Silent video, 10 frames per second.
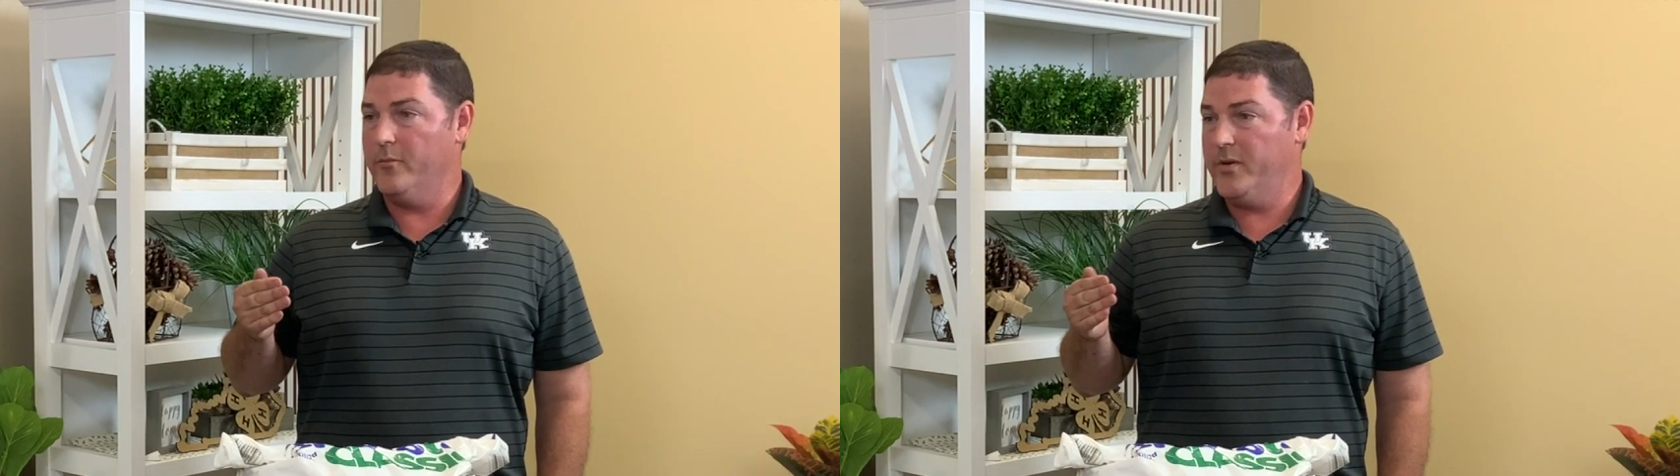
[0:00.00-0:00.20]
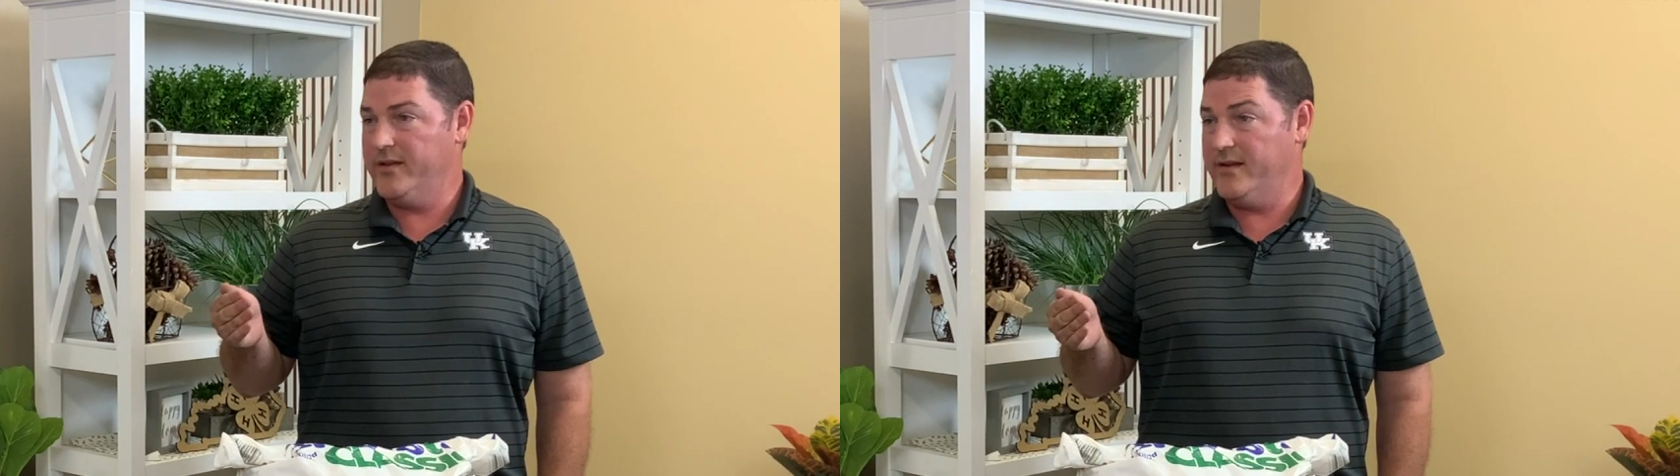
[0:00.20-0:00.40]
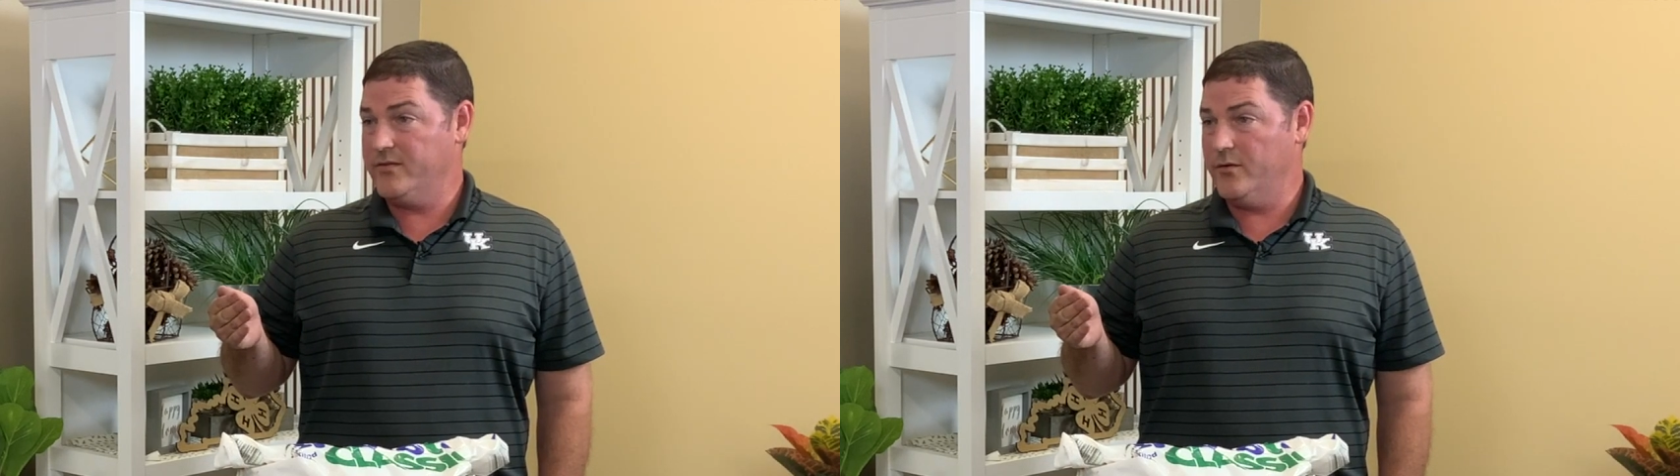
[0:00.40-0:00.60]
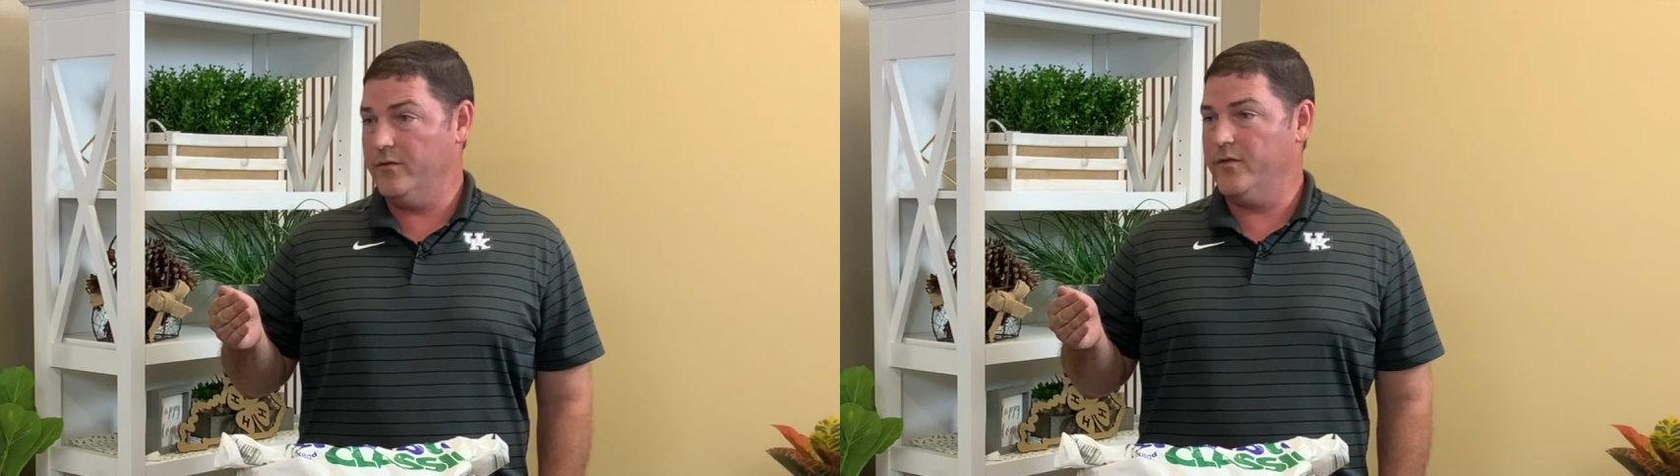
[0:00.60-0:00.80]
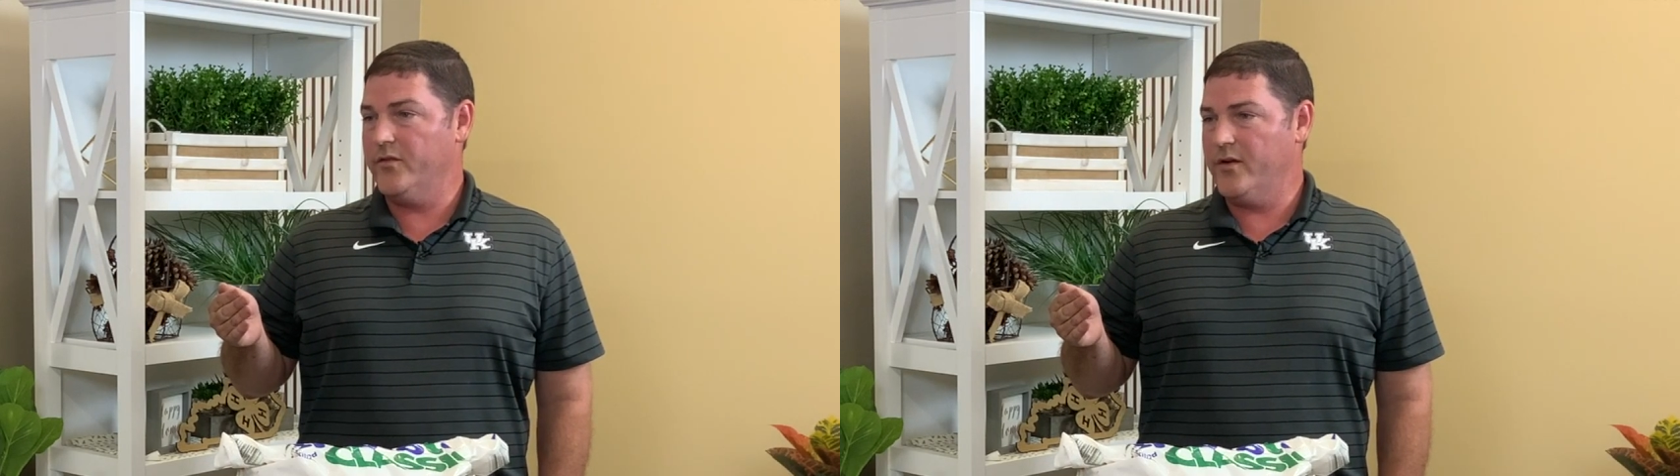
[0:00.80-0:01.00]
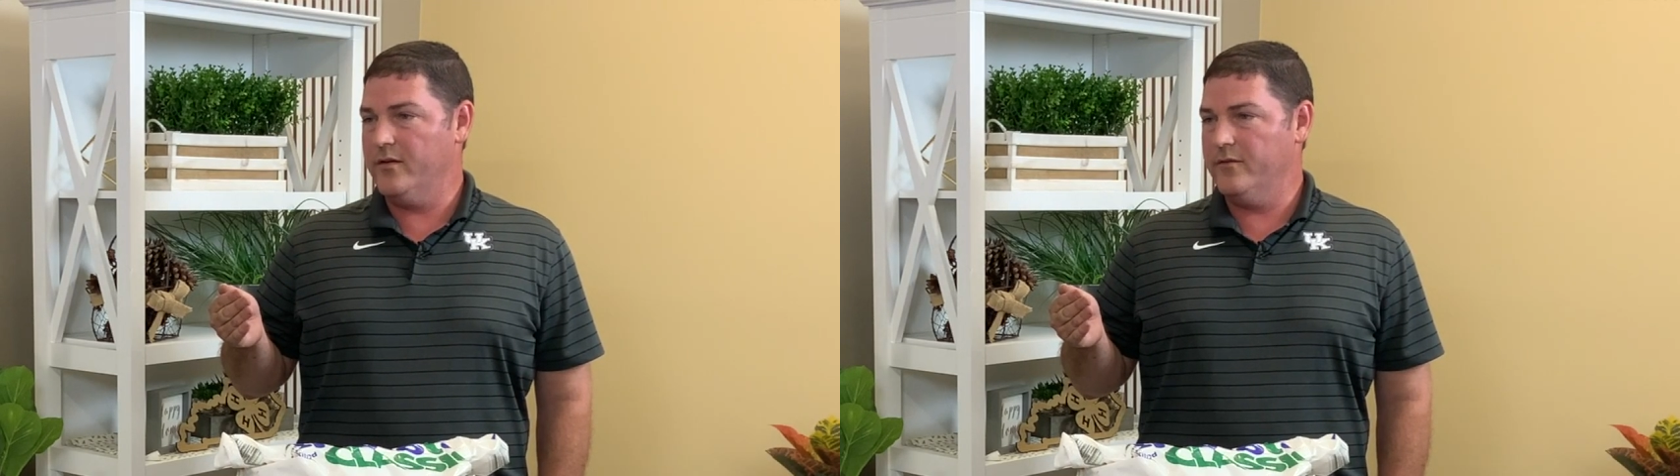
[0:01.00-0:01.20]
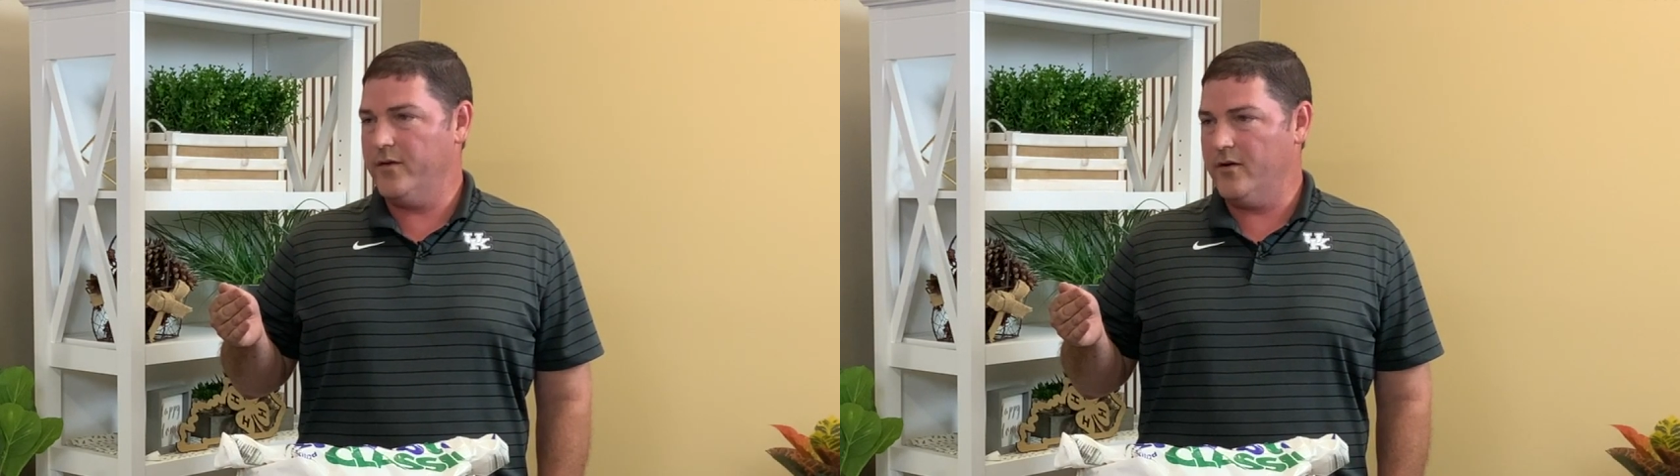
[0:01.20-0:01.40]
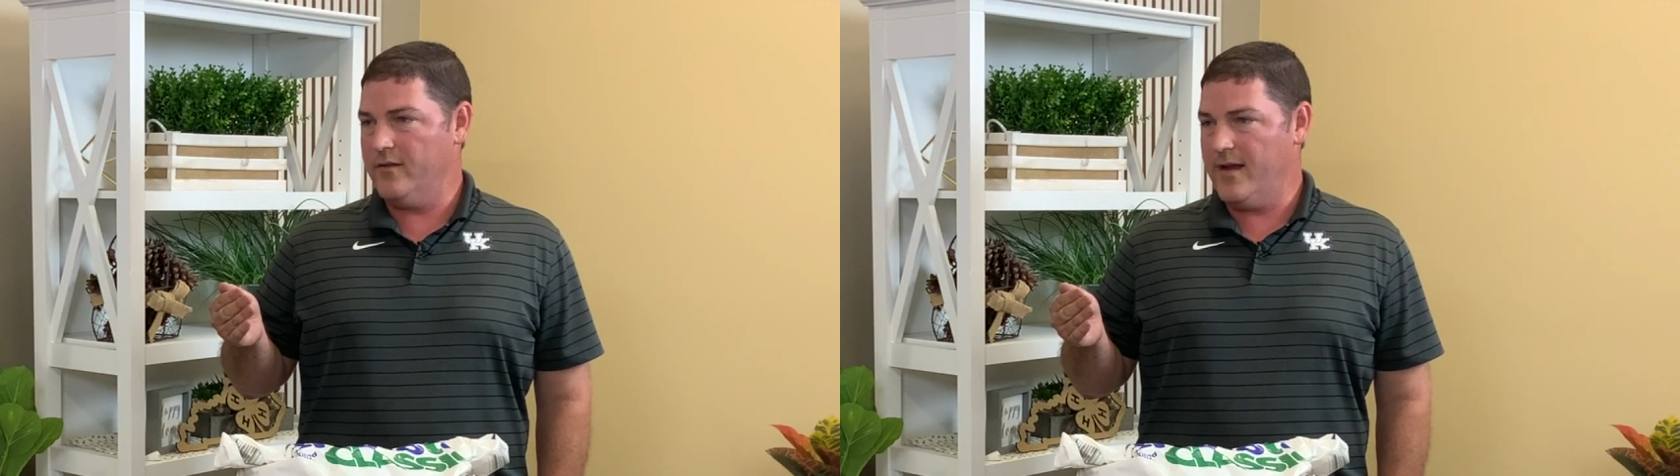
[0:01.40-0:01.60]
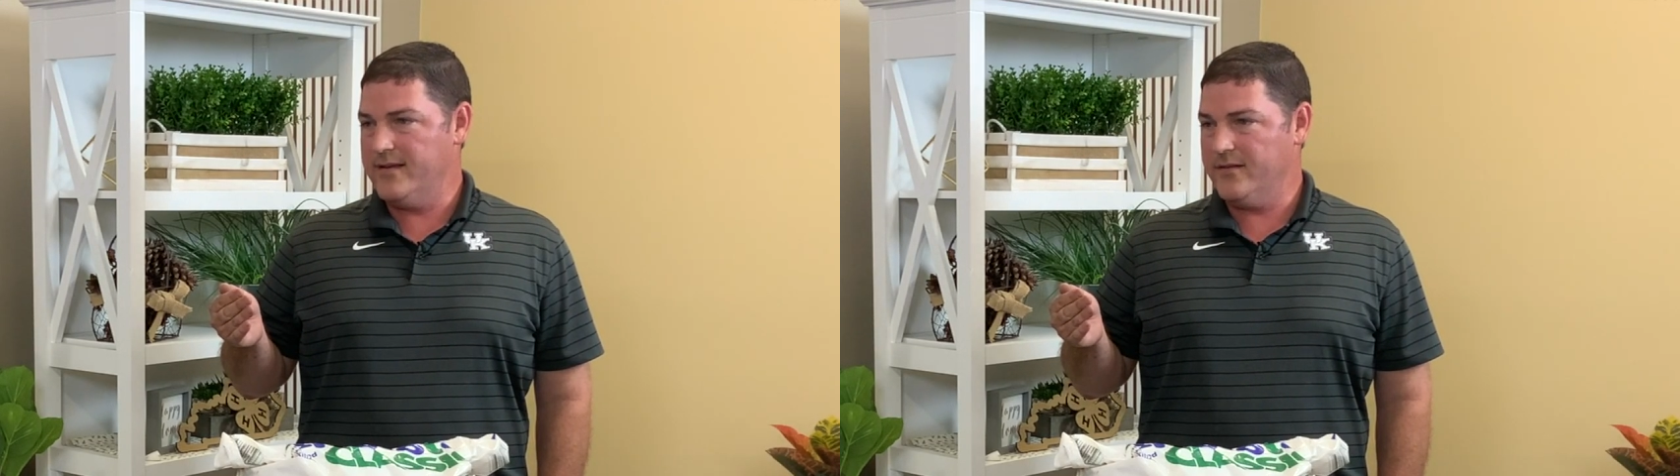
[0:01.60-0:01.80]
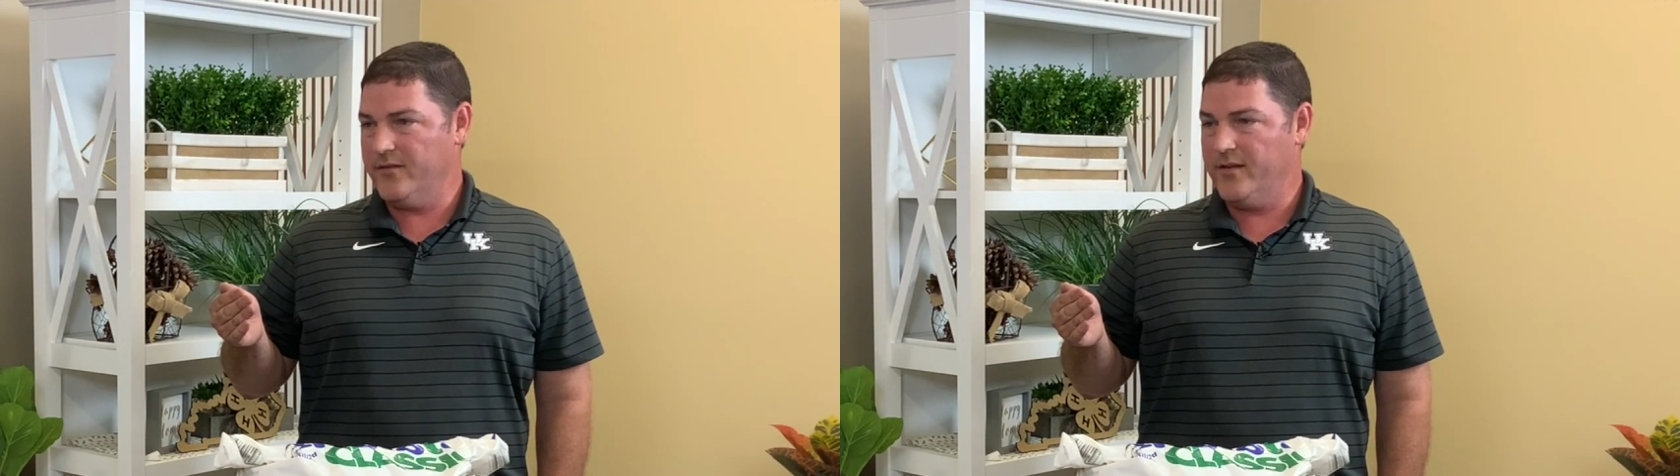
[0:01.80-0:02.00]
potential for certain
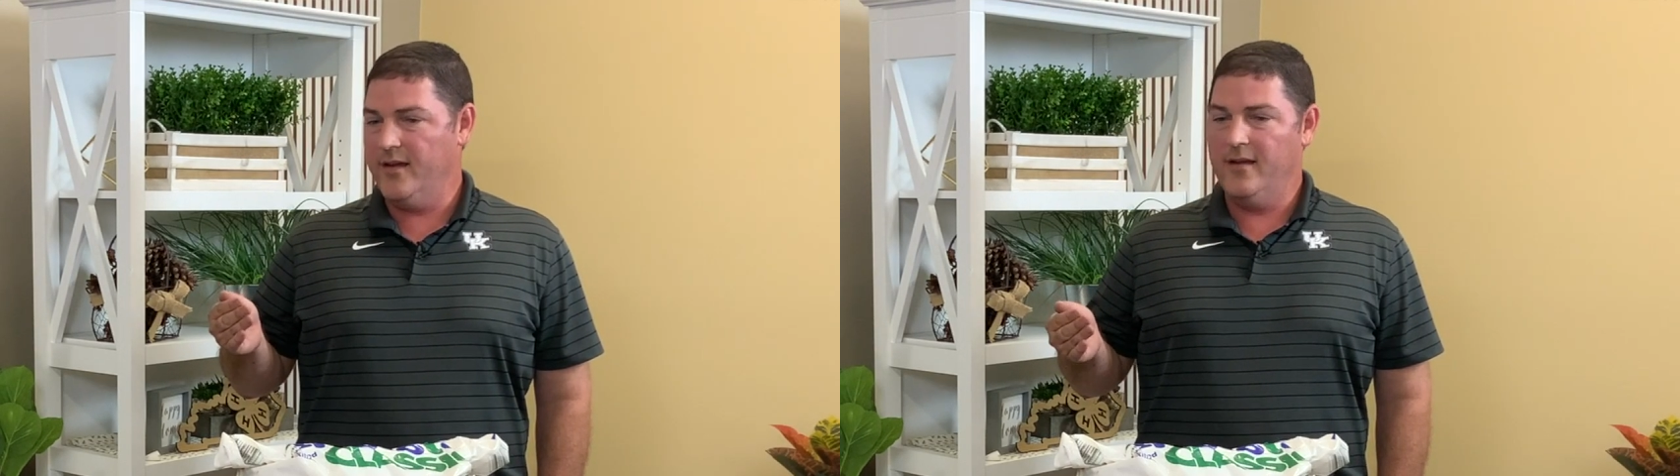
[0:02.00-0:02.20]
fertilizers.